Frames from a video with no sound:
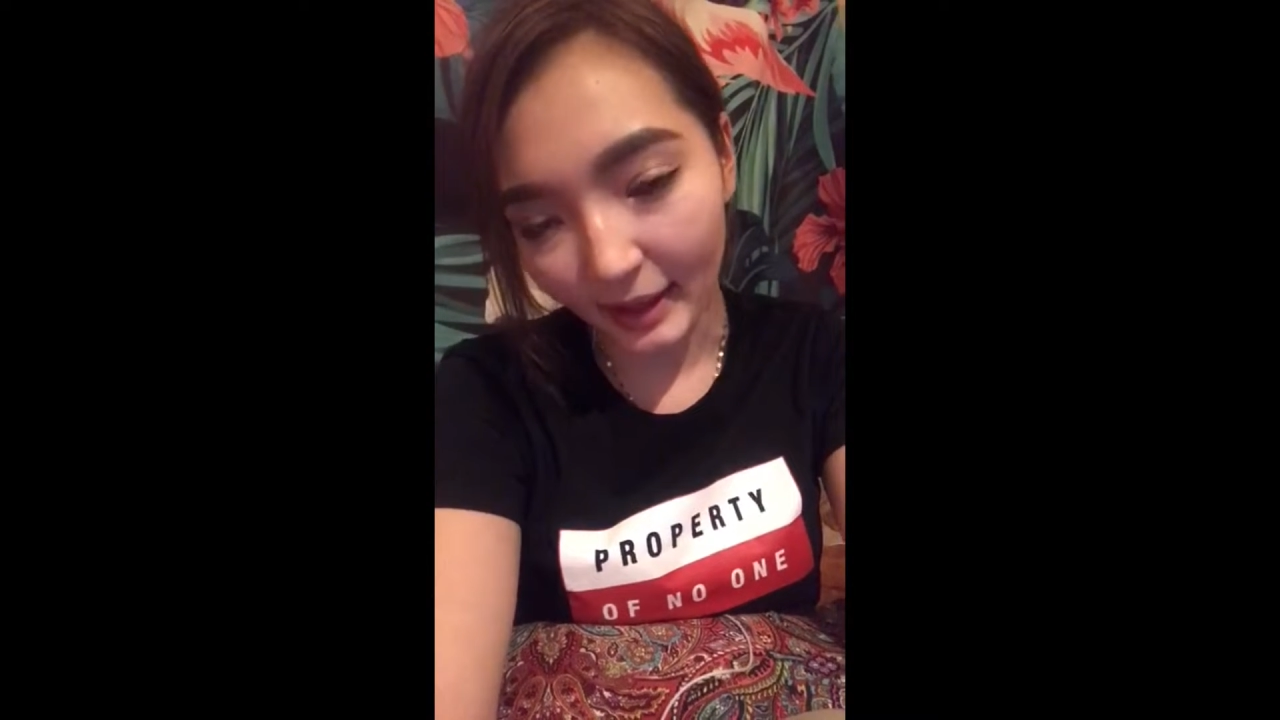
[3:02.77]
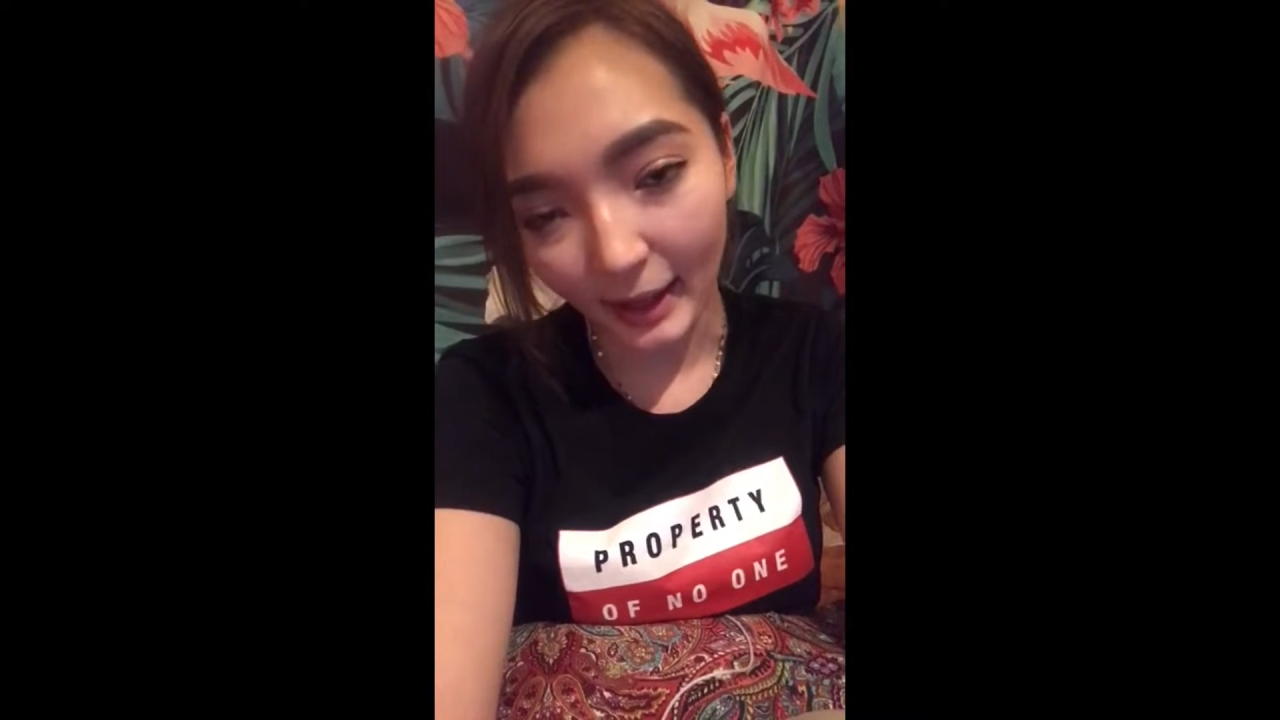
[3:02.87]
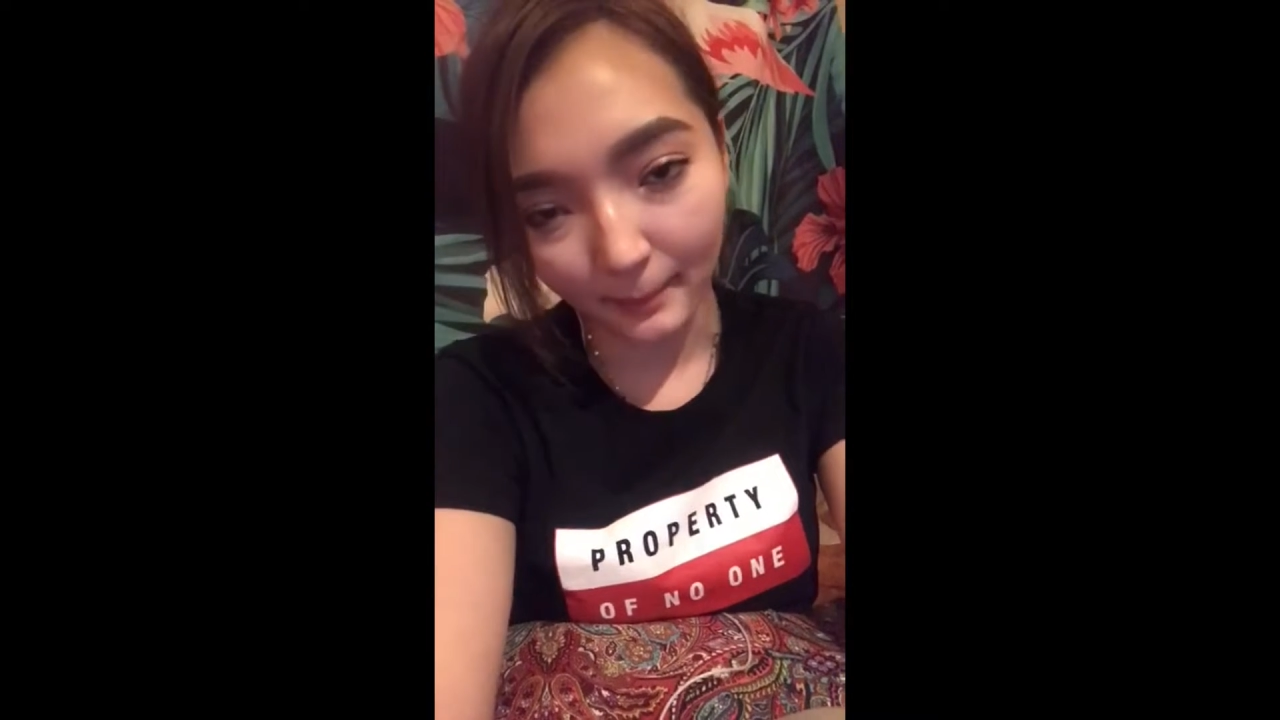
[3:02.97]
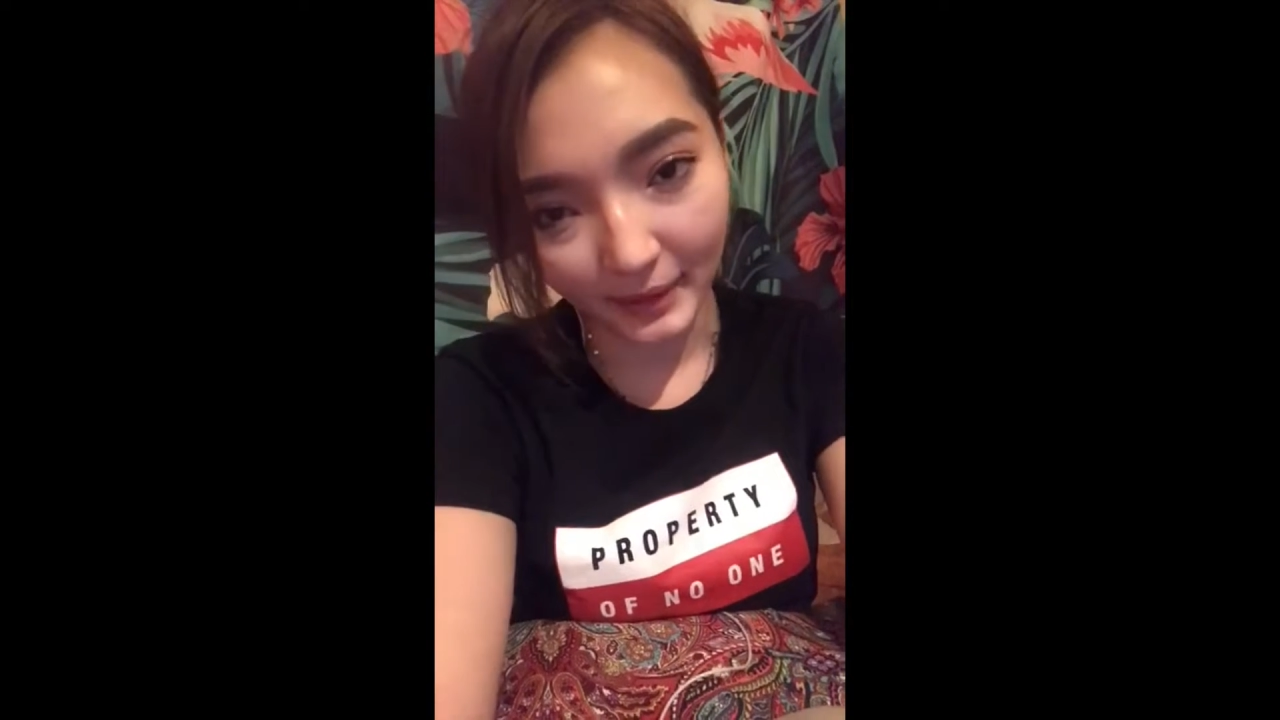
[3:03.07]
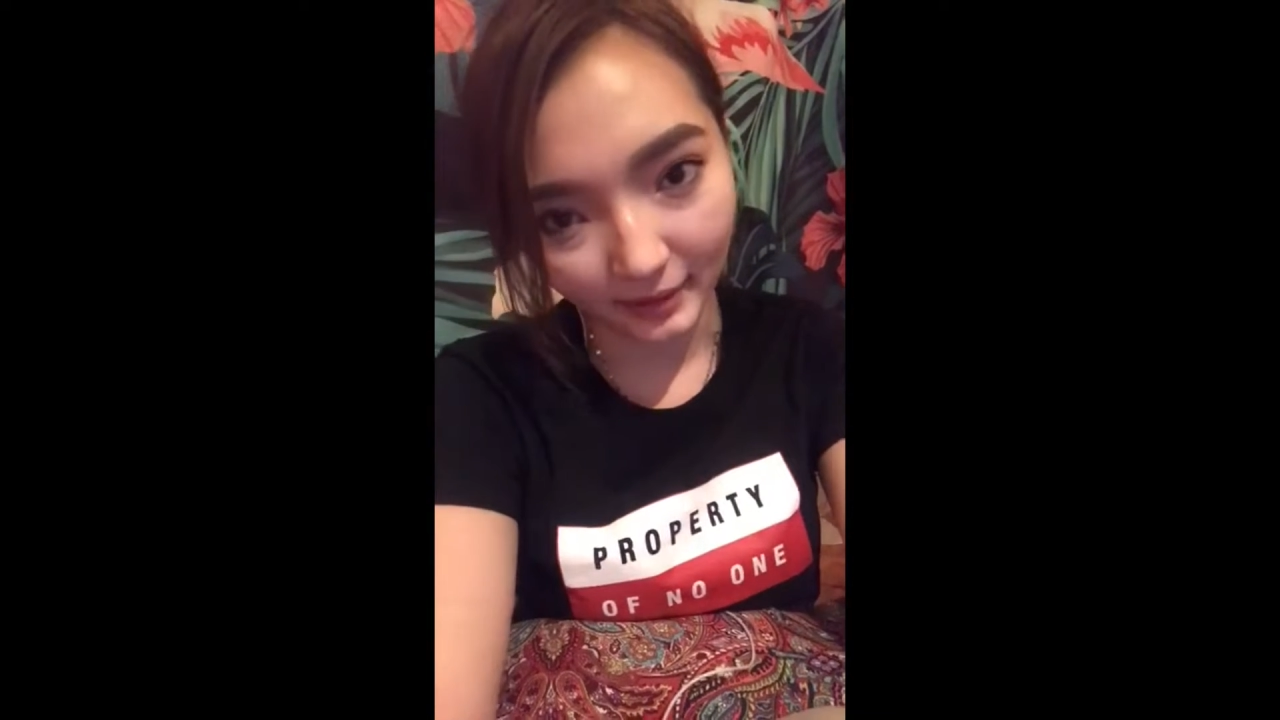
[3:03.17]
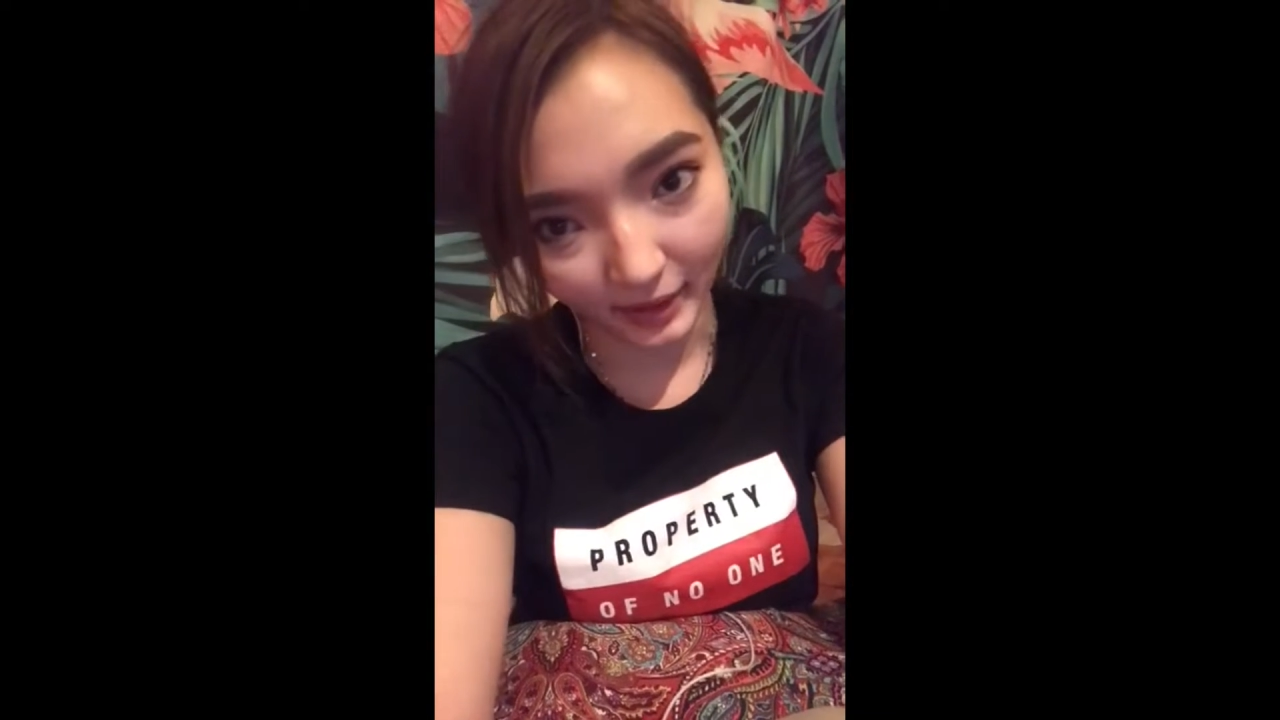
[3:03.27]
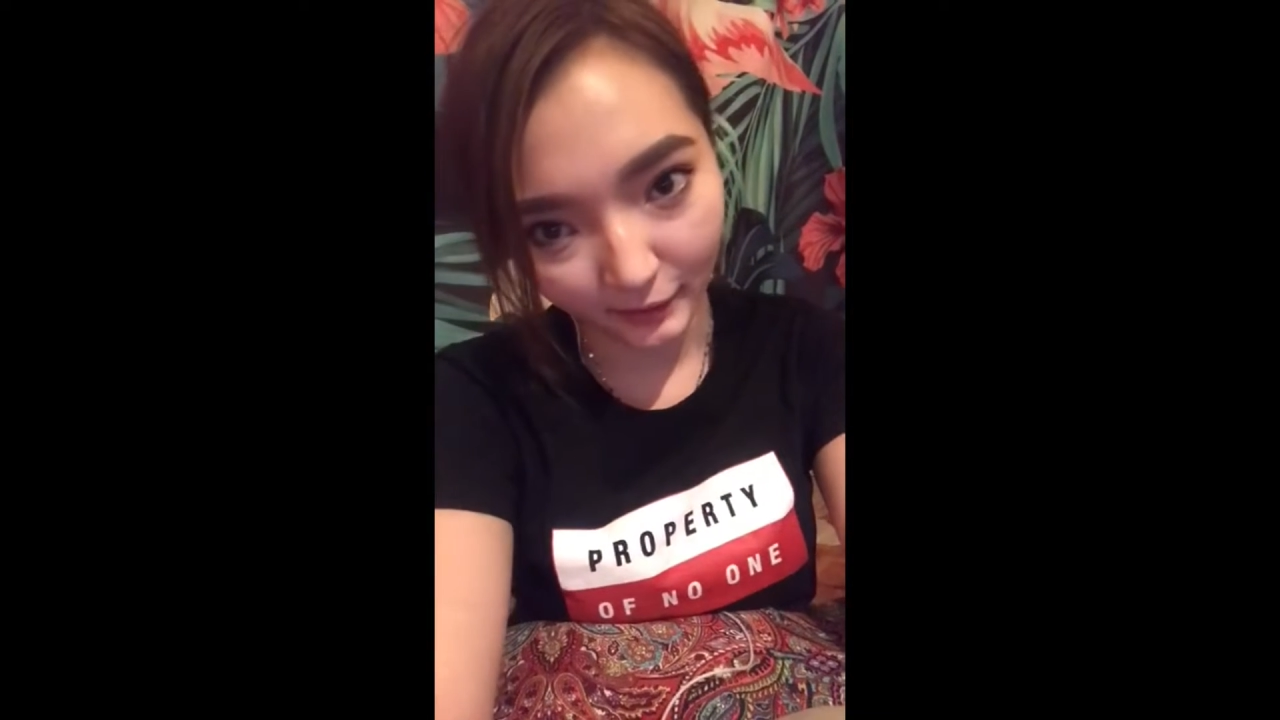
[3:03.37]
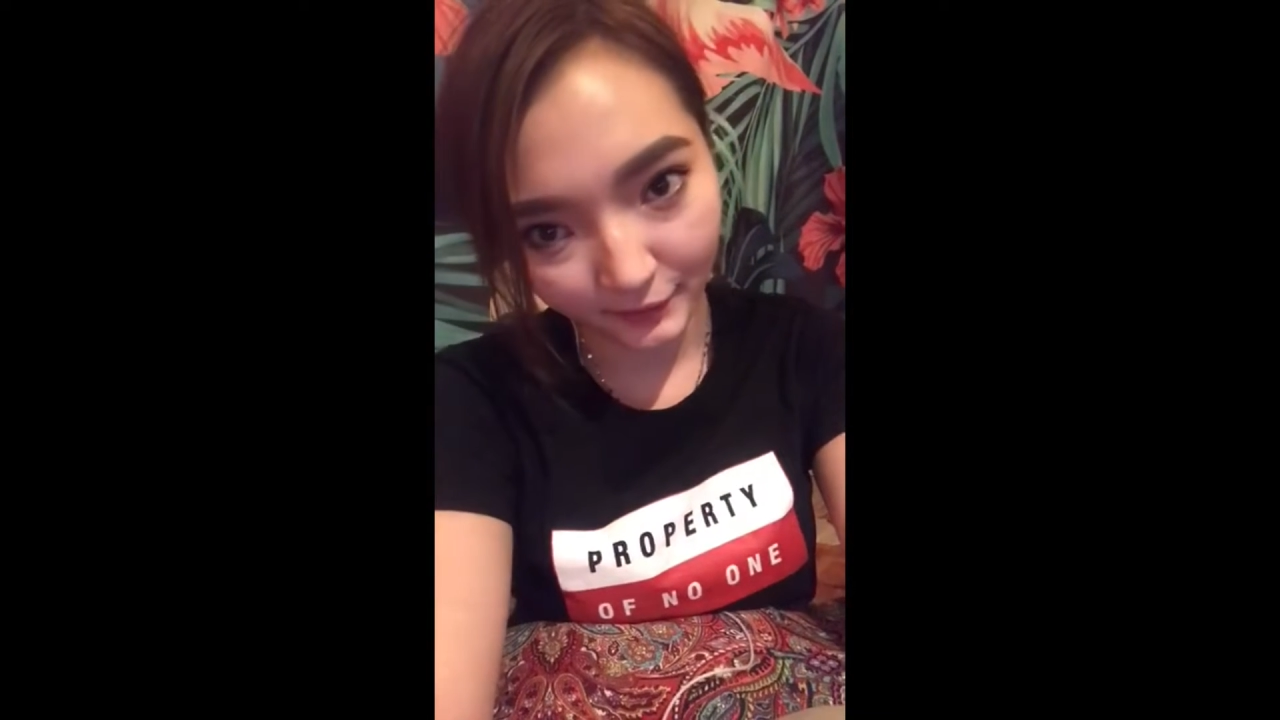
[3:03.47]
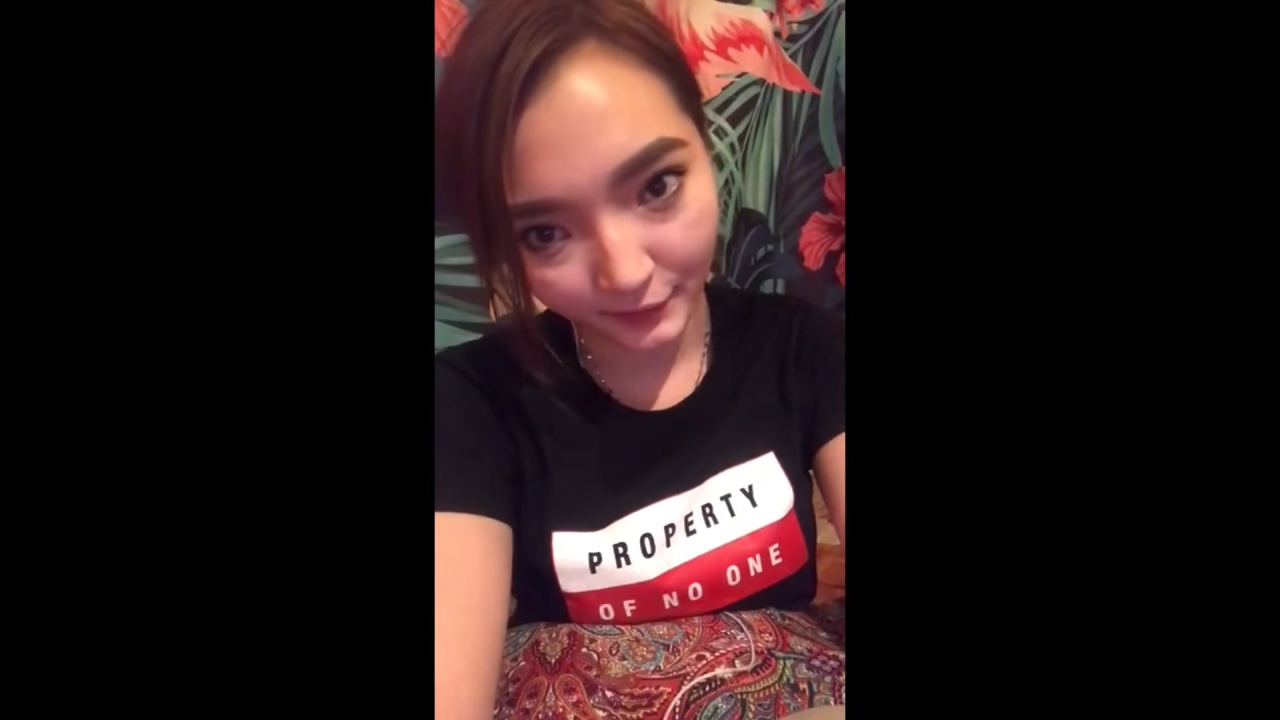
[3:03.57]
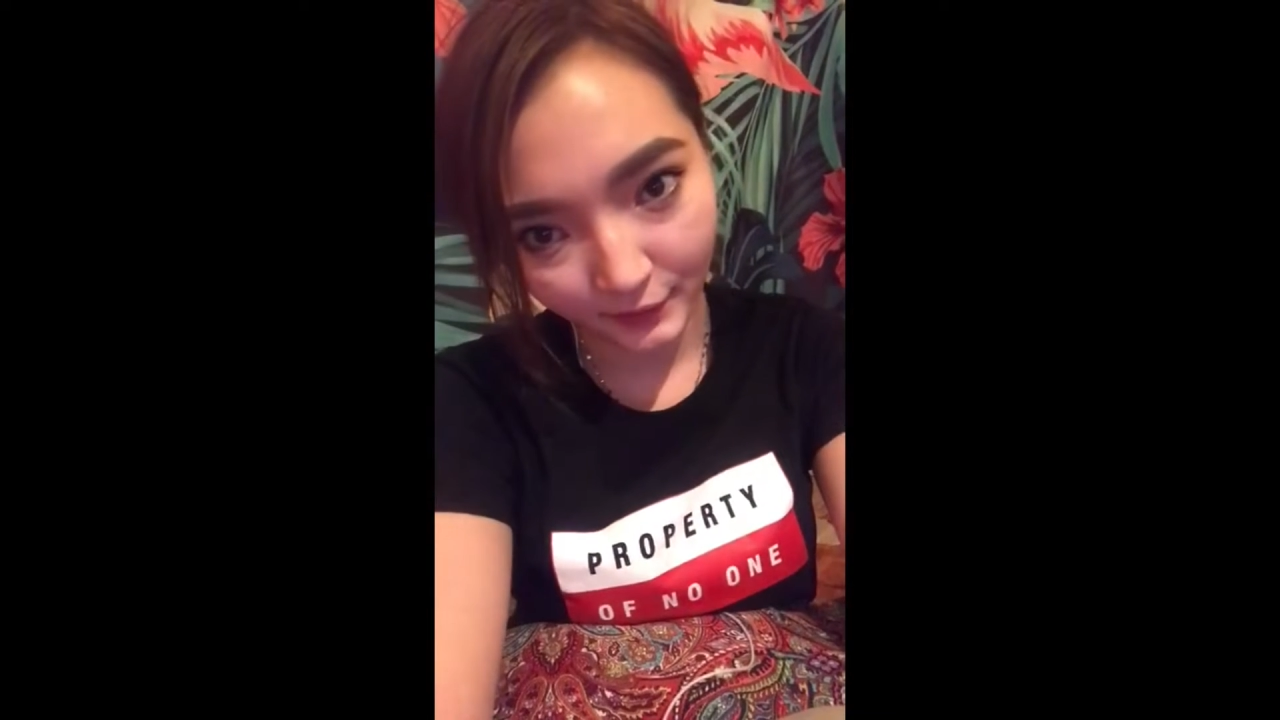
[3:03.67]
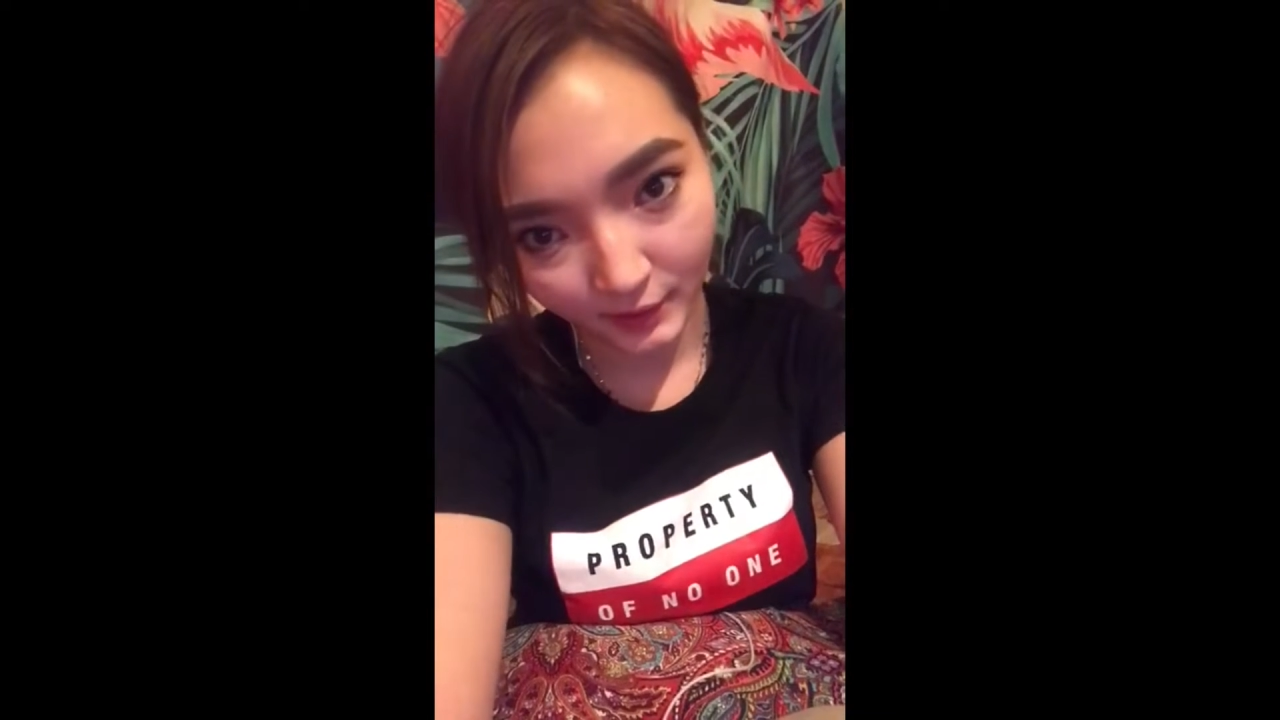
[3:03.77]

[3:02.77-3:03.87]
a happy life?